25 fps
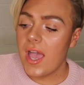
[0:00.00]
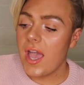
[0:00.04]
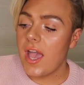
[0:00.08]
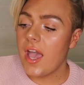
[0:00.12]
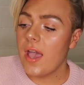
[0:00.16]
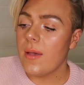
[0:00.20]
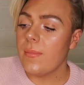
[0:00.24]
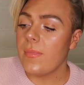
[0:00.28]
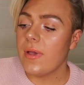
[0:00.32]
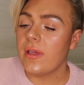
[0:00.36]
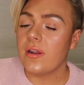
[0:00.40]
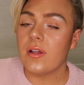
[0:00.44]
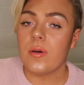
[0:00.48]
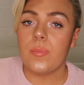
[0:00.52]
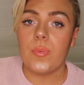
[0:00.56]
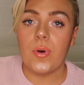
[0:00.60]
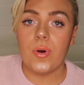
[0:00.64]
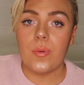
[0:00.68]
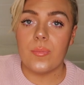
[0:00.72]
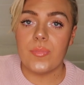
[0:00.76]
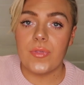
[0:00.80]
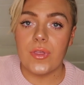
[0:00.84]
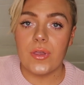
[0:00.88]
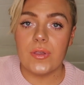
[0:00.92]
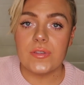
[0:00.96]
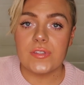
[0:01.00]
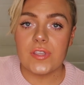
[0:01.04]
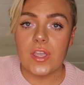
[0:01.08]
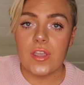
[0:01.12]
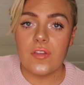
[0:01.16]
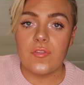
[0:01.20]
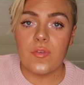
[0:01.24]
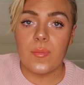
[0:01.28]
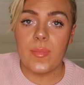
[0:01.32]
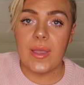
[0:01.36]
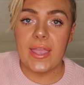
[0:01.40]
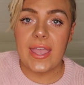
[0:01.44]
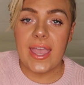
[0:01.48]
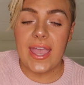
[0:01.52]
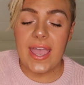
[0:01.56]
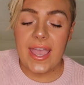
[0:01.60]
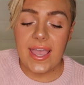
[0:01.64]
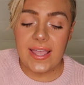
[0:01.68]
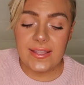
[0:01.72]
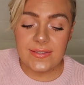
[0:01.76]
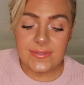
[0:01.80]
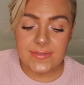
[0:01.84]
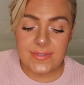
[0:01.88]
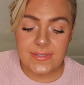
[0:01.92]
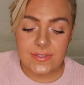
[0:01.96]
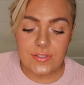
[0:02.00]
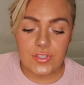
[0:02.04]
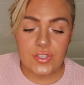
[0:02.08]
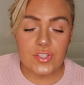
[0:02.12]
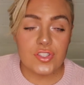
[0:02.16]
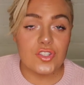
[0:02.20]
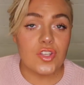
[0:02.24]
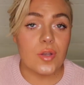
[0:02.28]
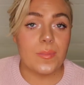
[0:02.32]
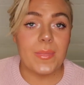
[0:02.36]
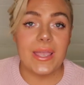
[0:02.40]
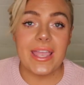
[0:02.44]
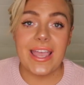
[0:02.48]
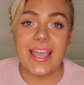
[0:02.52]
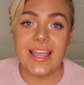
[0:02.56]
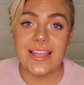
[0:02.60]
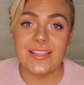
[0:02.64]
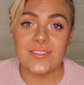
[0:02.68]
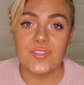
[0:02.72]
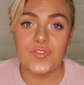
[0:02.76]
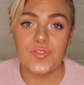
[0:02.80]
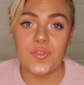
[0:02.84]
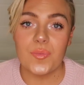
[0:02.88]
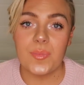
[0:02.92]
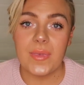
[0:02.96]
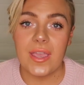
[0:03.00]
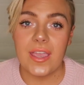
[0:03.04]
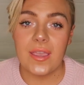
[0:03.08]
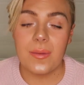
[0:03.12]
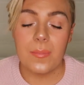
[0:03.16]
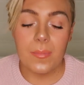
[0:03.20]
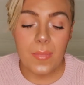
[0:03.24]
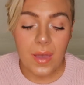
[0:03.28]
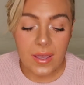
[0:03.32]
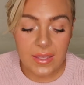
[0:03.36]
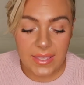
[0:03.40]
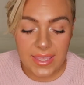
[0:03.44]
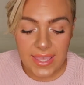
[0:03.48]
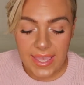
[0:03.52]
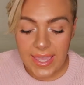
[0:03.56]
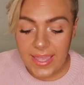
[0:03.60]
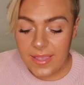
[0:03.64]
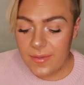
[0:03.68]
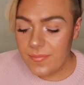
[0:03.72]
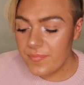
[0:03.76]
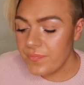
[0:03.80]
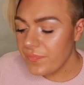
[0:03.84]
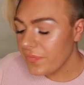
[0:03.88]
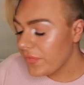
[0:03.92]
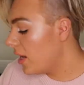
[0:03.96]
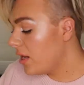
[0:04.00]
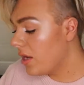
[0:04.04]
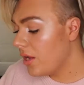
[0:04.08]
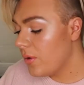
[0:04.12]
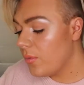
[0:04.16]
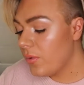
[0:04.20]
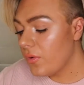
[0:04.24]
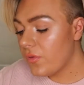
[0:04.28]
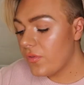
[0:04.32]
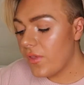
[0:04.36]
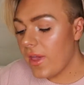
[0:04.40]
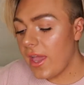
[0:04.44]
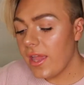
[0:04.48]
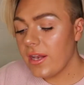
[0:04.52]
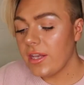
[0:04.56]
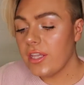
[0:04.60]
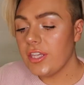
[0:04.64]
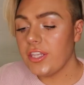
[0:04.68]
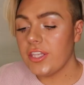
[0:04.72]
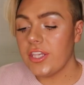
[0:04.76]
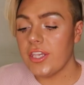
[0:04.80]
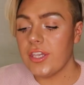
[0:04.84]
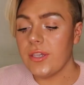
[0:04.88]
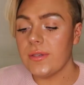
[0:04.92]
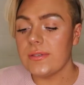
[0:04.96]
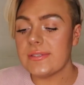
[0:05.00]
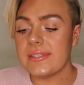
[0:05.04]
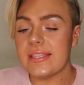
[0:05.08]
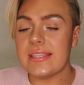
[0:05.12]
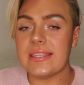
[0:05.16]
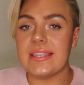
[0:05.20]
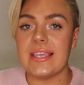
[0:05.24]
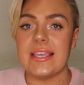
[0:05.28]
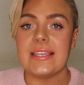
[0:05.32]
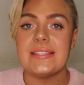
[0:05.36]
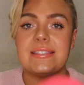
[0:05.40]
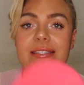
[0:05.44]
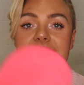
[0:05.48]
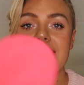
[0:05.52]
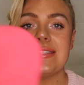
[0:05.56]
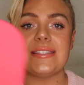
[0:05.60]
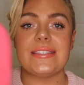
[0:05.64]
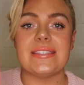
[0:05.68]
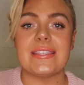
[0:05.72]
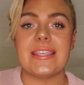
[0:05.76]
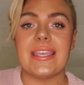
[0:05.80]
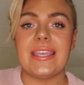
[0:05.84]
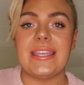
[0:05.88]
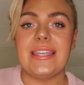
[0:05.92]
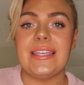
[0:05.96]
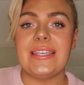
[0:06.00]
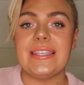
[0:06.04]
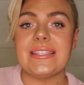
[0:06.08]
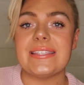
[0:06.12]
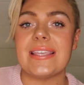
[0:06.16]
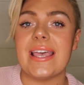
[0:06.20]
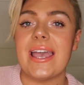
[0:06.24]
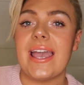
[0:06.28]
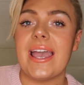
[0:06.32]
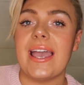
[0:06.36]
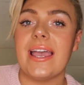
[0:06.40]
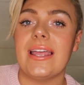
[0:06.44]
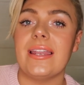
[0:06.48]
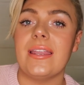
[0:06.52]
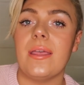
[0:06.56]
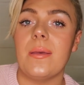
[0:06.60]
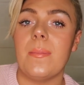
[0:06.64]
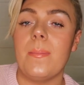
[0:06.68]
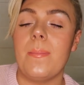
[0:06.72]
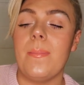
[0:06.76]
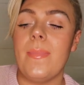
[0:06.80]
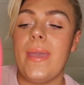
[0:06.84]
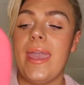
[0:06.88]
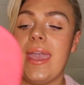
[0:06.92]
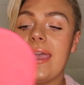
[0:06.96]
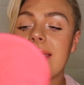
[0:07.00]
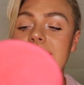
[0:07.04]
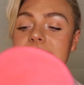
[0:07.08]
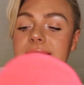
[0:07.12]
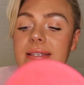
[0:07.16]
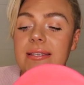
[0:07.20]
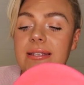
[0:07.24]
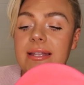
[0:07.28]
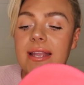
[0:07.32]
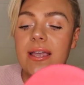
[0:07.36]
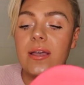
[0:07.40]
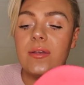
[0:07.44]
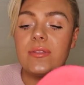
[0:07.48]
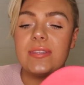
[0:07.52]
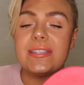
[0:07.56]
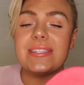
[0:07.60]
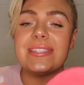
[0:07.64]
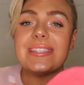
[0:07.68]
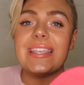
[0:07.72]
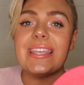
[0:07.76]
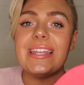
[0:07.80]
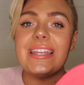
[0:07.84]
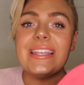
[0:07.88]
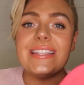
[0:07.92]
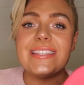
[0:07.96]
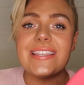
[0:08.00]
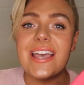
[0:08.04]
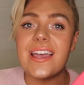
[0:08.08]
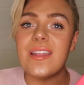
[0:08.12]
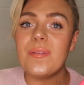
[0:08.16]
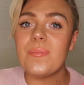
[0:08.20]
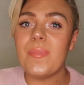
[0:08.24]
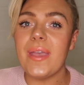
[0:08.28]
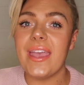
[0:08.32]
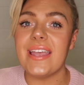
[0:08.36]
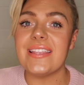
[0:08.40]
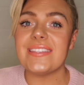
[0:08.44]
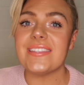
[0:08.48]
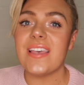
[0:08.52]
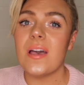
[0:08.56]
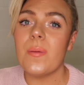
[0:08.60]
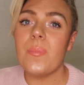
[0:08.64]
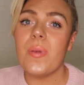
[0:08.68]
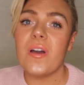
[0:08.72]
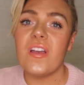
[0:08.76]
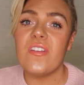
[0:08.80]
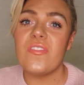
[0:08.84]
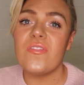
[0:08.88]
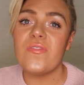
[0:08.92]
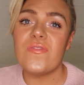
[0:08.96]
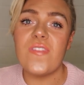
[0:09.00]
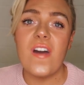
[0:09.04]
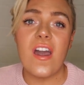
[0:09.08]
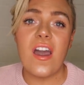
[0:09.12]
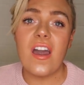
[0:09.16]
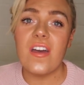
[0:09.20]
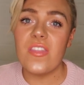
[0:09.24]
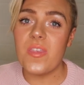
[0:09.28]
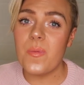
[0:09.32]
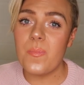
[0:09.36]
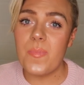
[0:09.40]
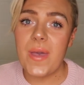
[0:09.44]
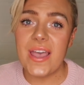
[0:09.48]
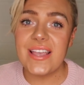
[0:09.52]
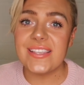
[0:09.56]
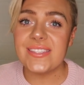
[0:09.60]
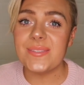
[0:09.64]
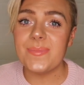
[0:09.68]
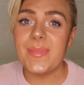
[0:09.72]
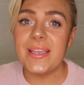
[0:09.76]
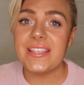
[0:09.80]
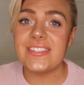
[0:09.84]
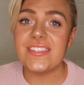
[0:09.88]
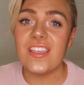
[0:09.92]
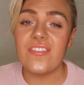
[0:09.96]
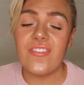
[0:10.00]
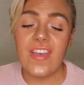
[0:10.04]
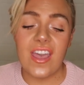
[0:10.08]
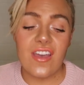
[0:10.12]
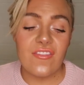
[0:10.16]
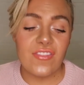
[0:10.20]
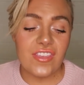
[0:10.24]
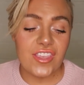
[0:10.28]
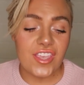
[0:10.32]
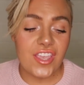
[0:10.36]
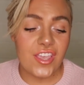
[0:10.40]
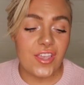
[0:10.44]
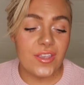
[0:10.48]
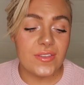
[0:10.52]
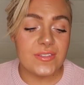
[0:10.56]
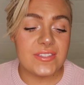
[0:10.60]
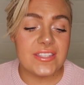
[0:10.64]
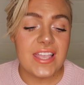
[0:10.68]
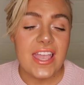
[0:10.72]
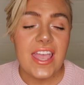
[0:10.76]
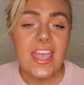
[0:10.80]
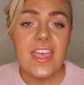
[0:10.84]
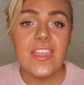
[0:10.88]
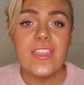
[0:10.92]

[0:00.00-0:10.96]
and I'll pop those over my hands to stop my hands from getting mucky. And I will then use this Skinny Tan mitt. Now the Skinny Tan mitts are by far the best mitts I've ever used.